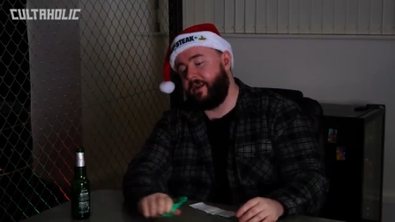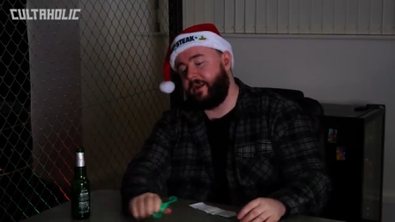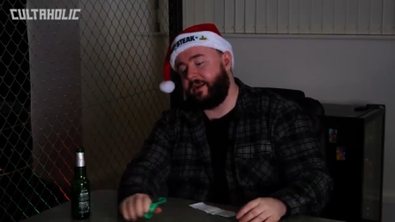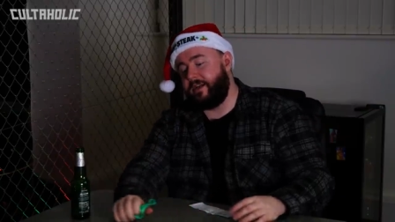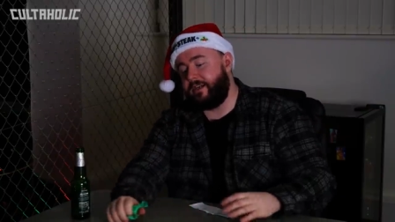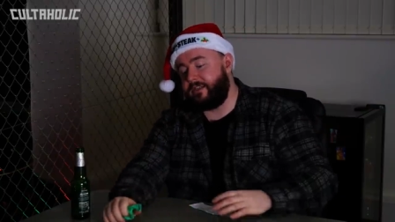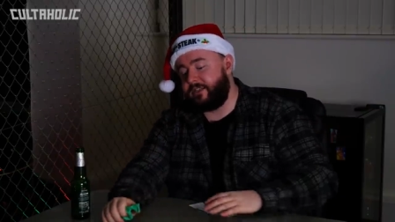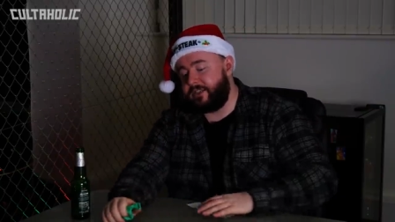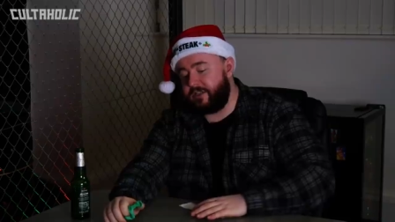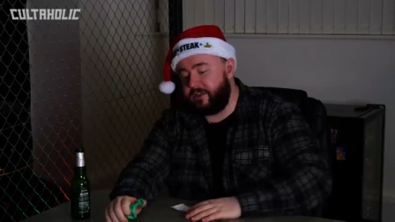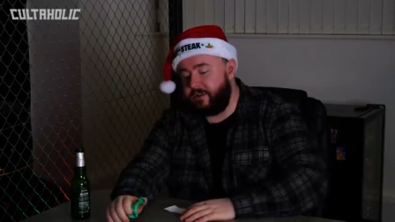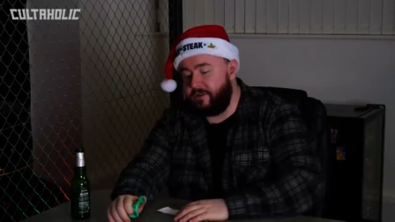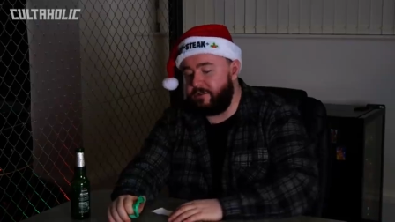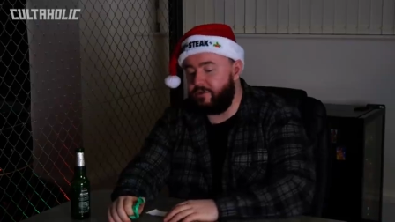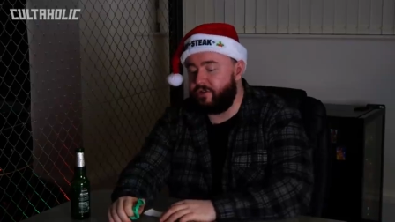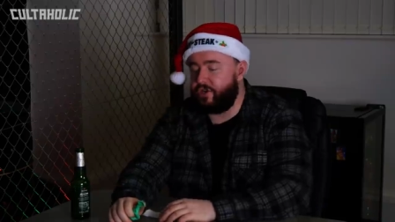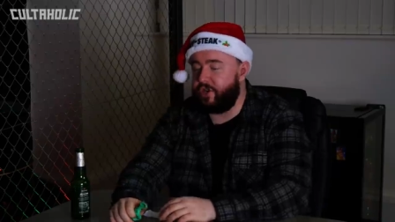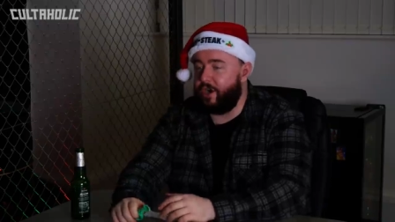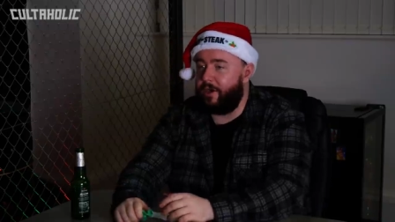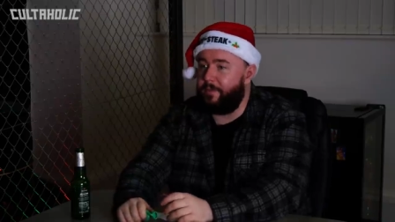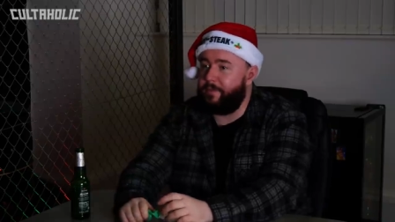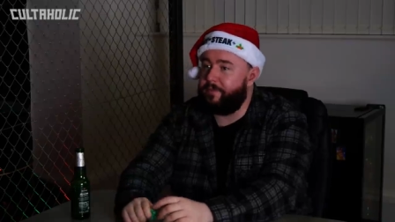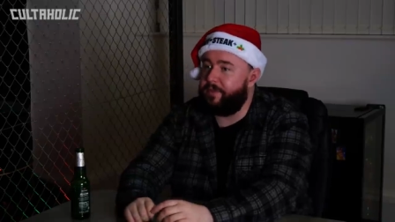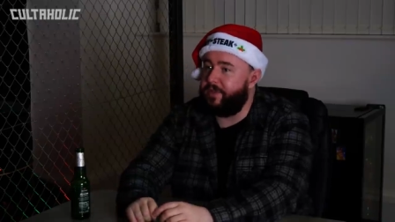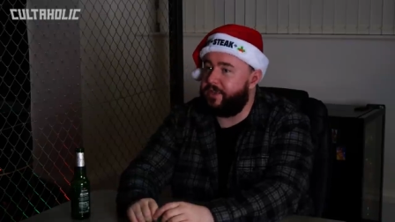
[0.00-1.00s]
It's you, a good
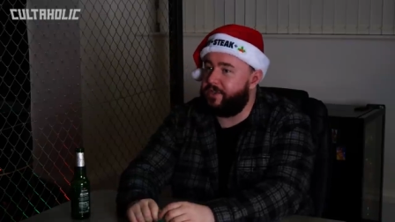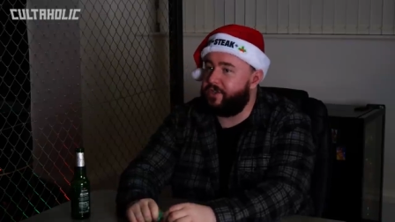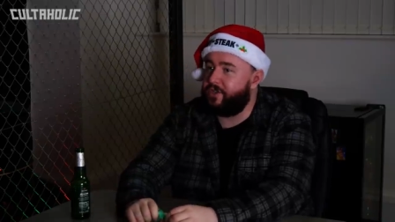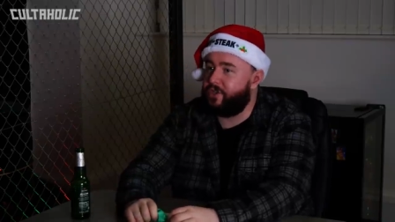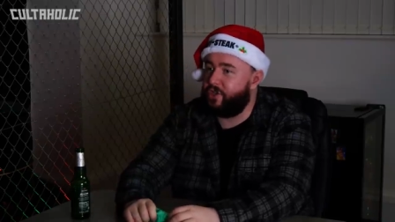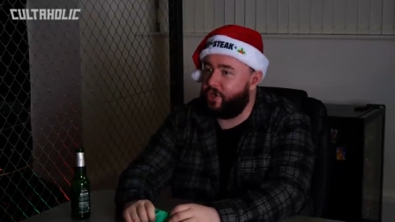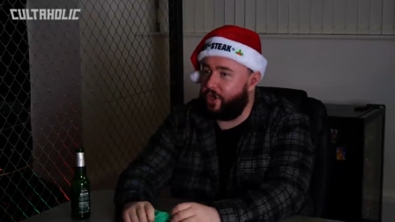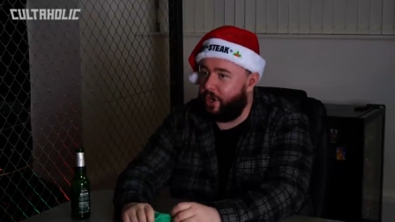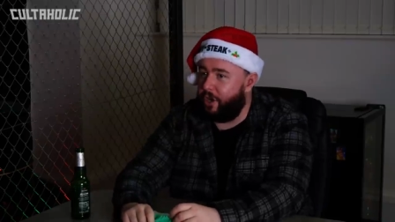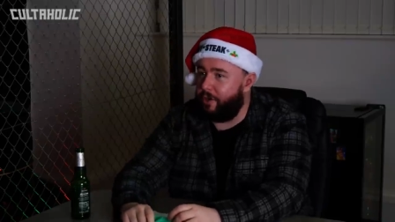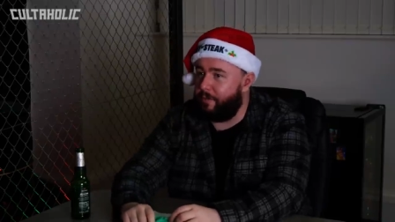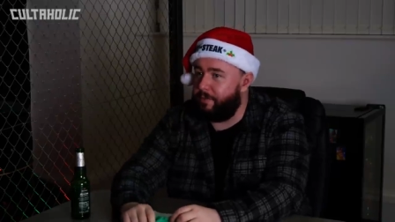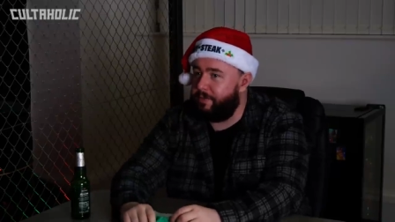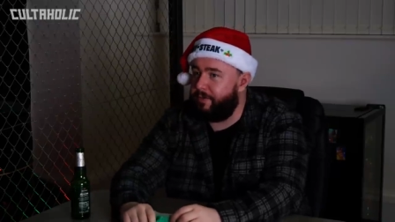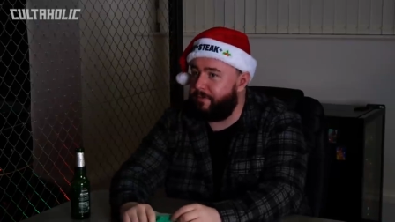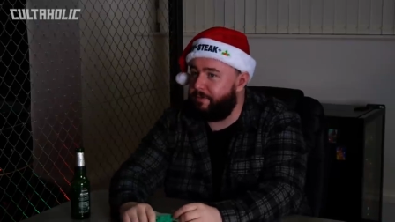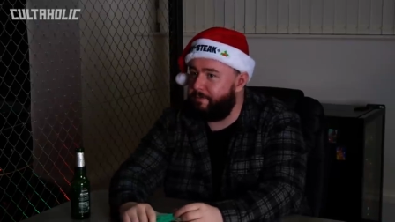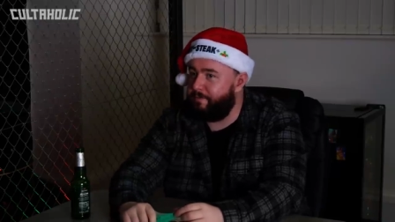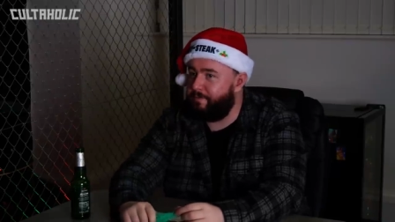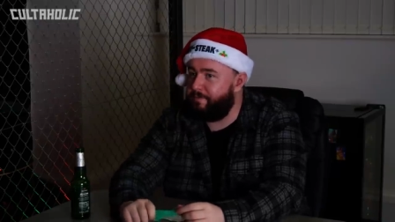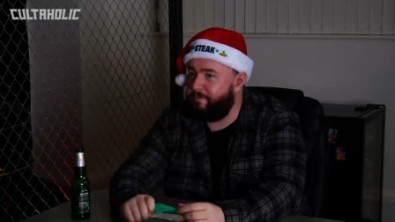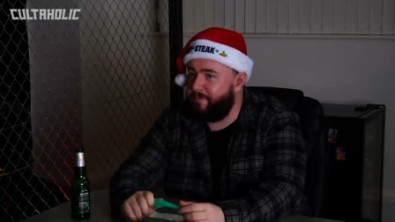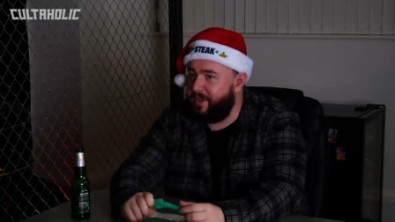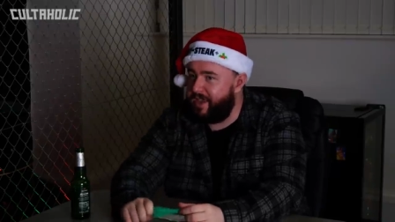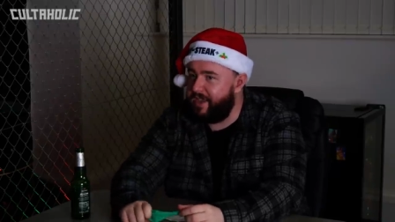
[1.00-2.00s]
job this job
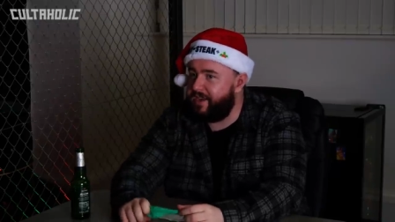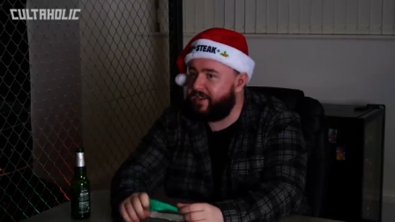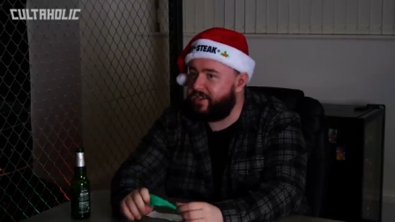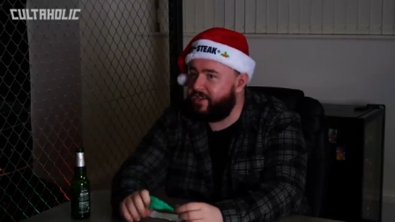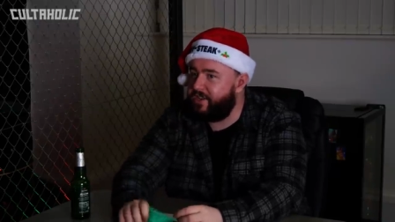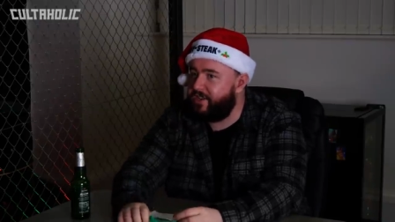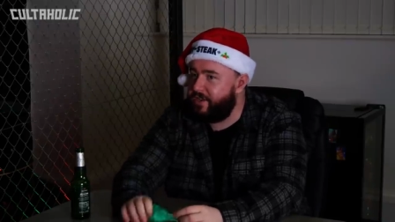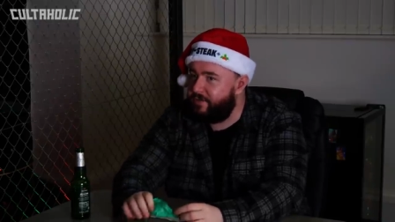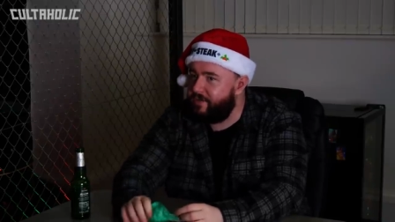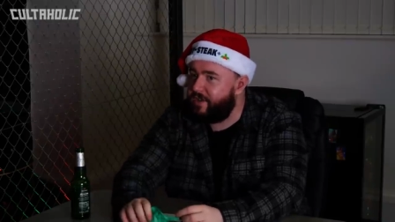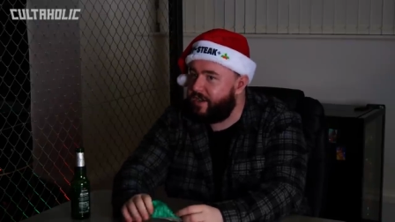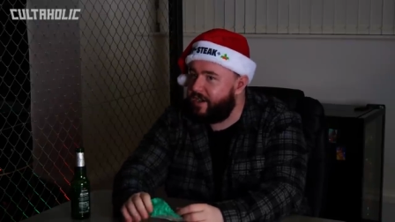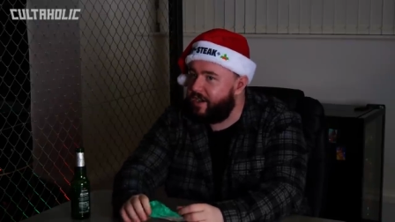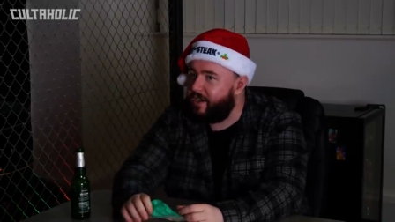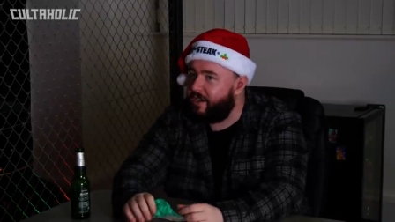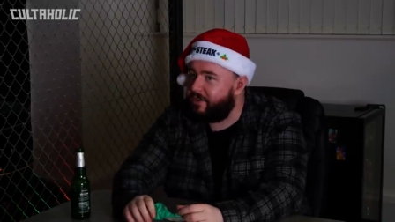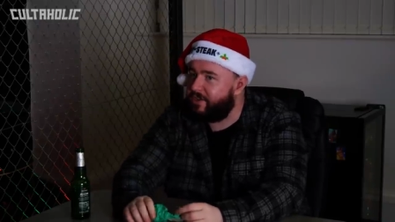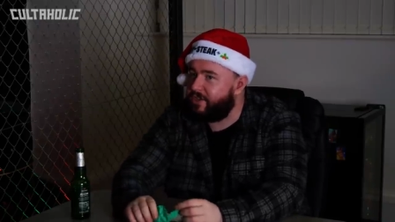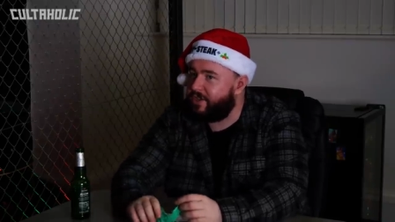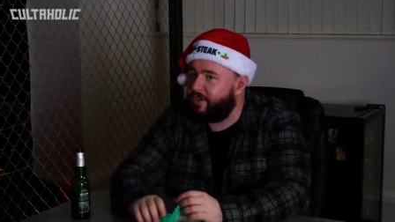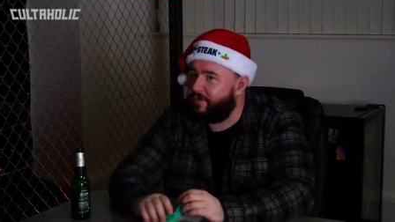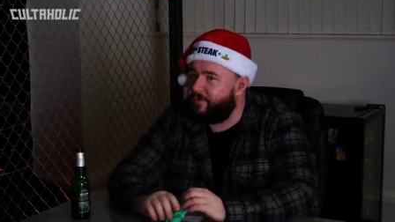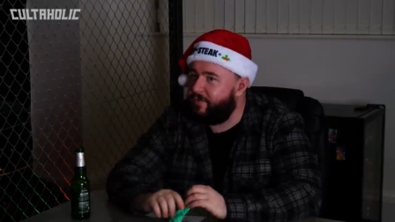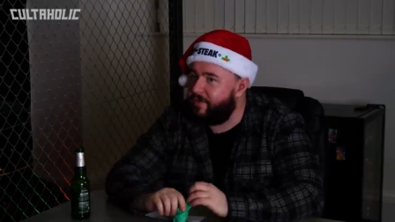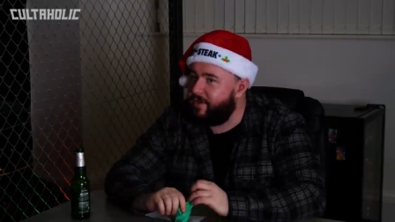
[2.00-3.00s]
makes you do the hard
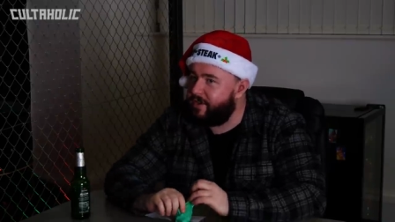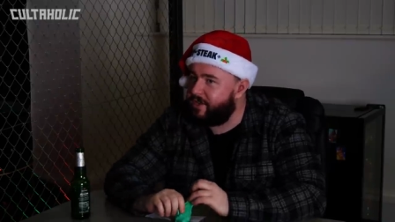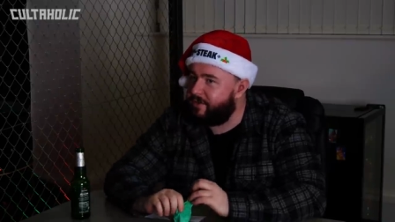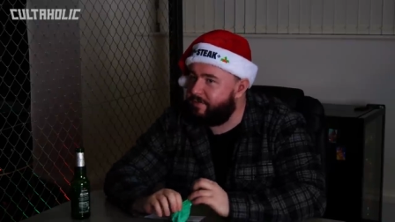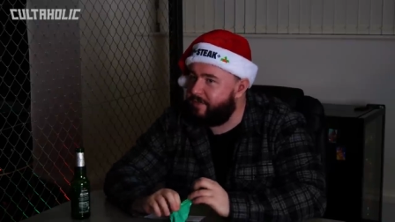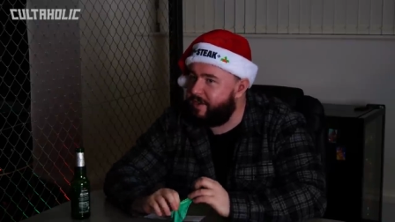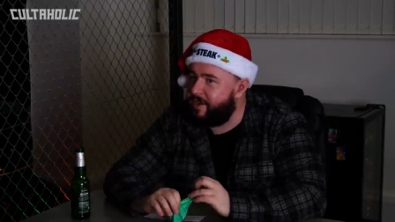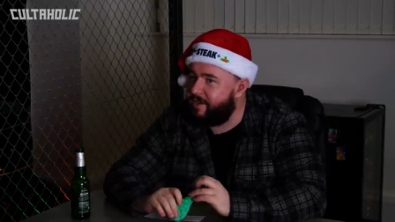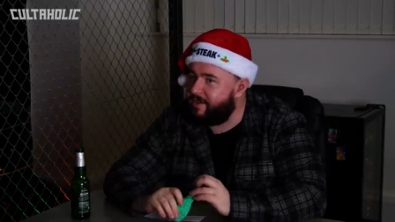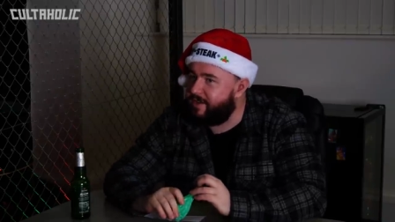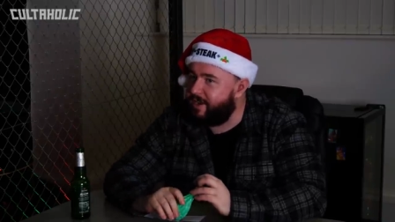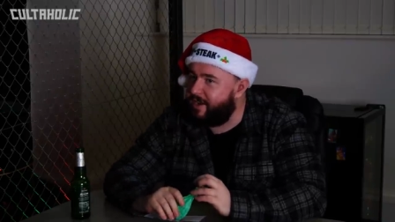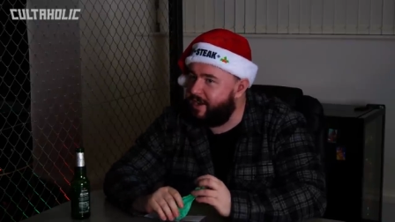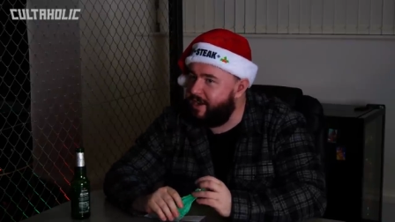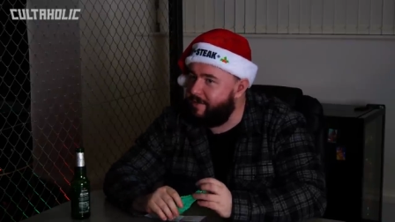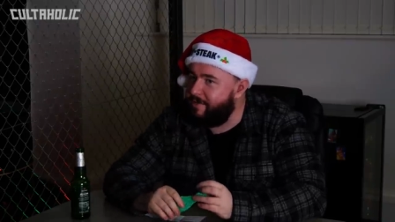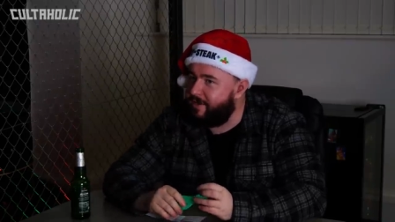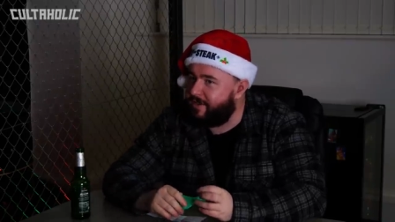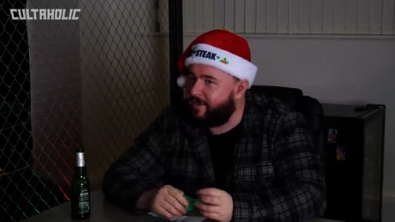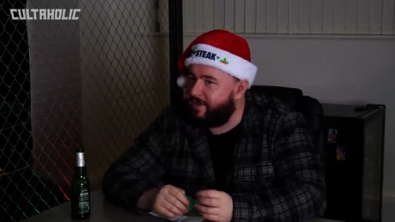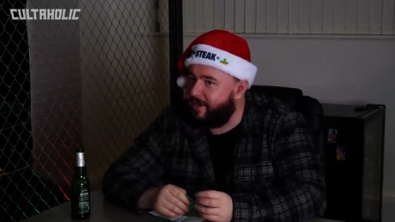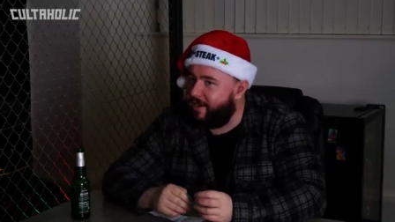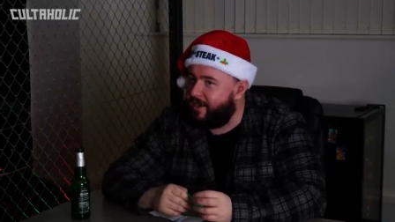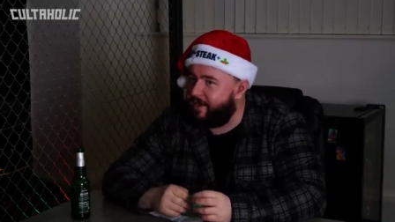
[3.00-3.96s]
stuff in your spare time, isn't it,